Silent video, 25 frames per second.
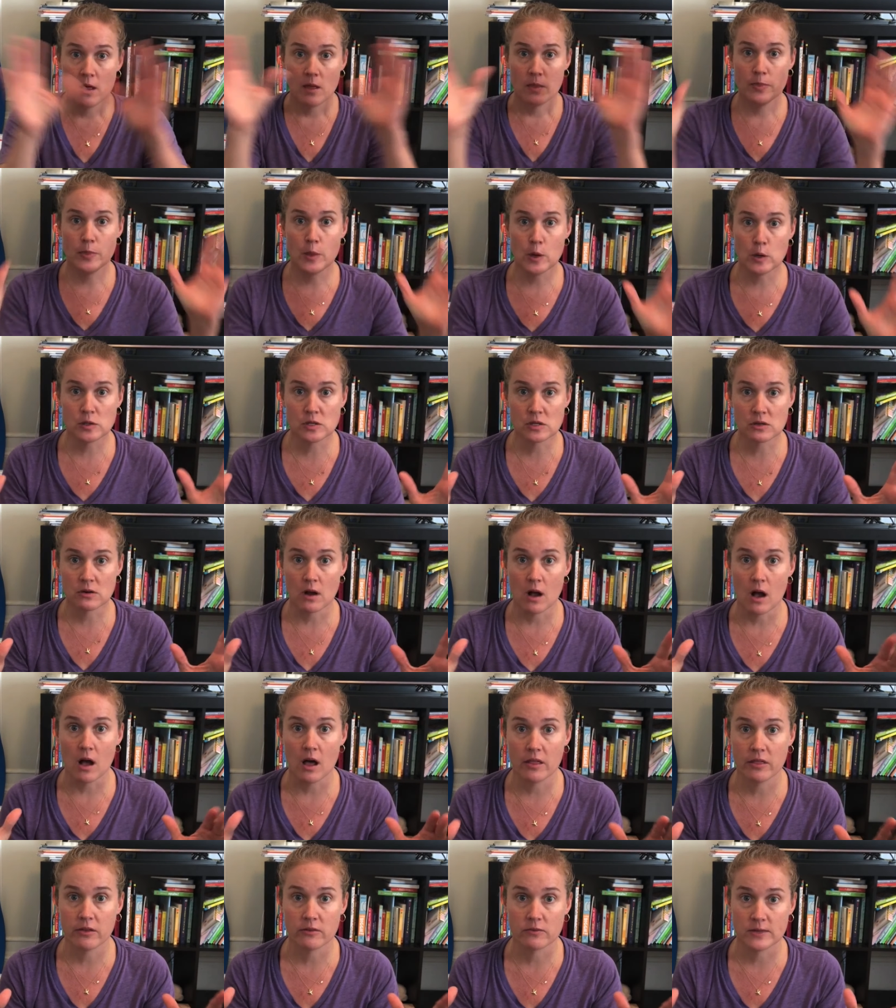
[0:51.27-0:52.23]
those are
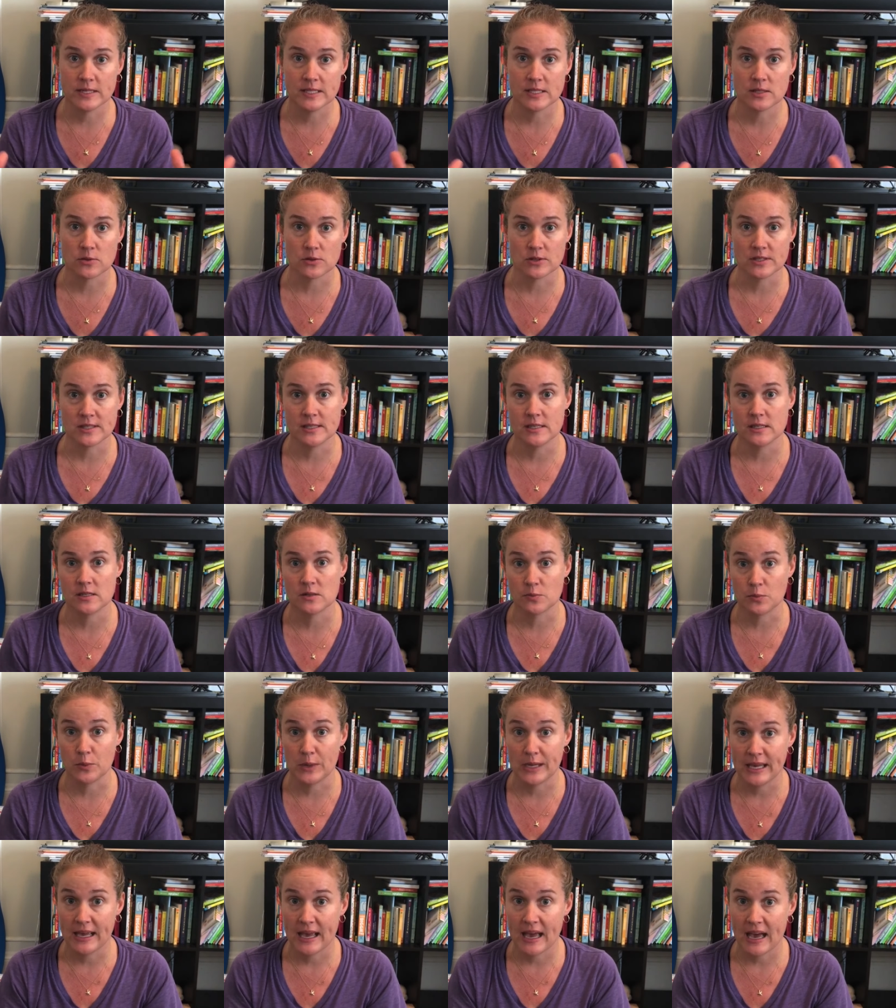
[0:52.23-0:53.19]
all the resources
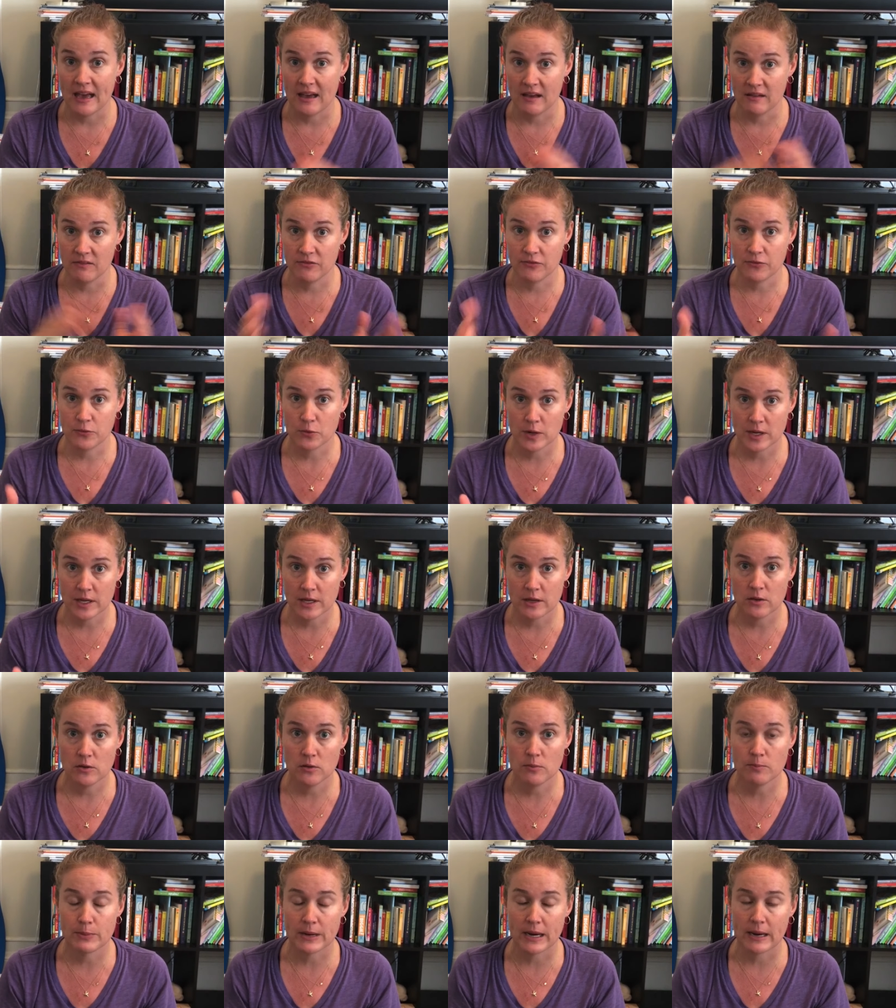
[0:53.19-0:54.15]
we have for
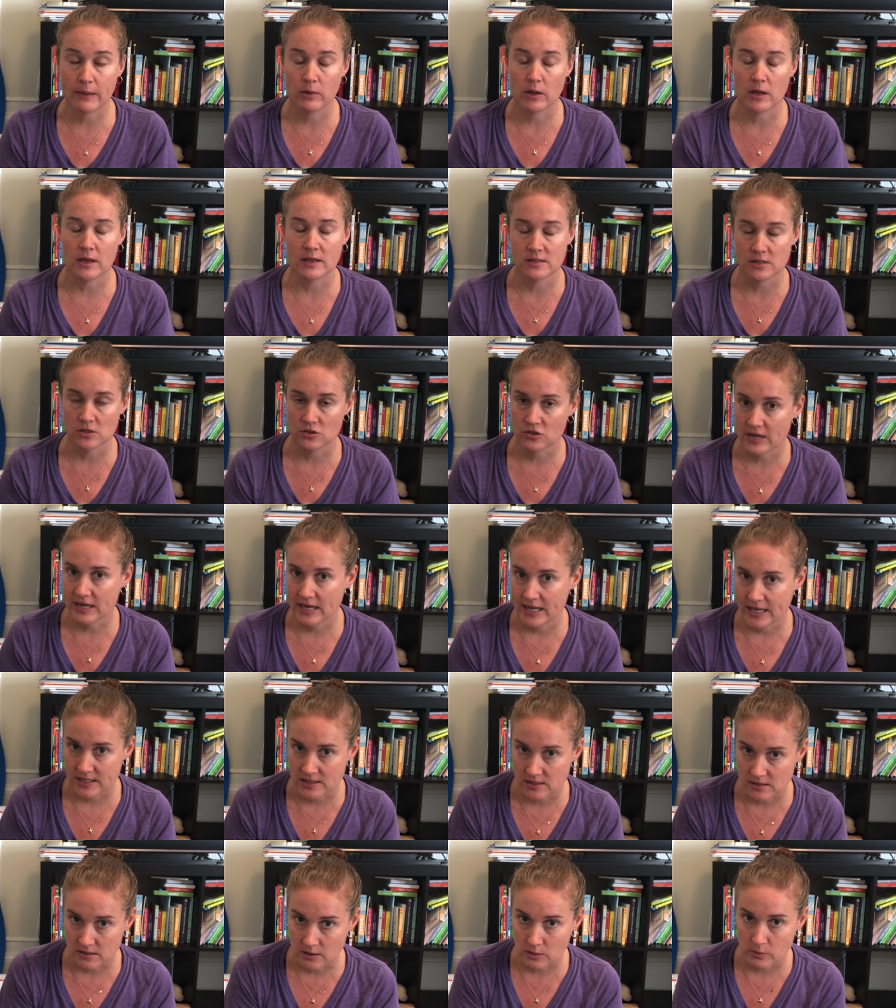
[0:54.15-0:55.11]
you, but I will also try to
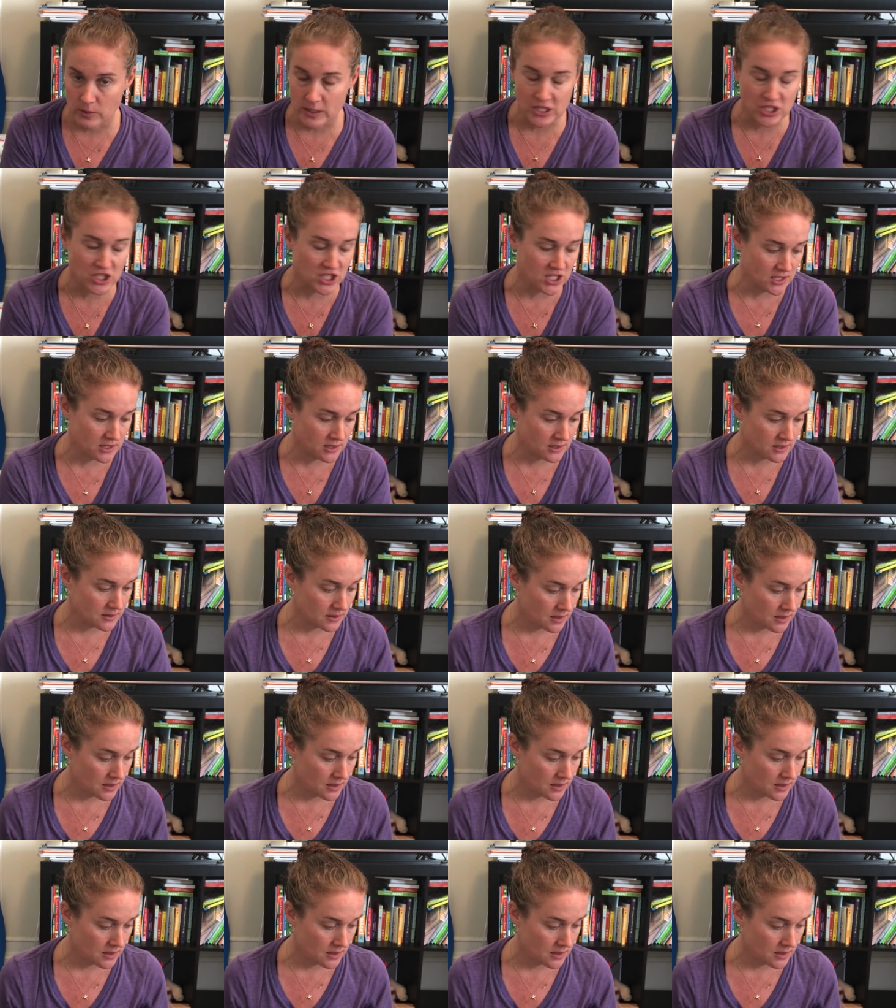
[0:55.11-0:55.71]
answer the questions.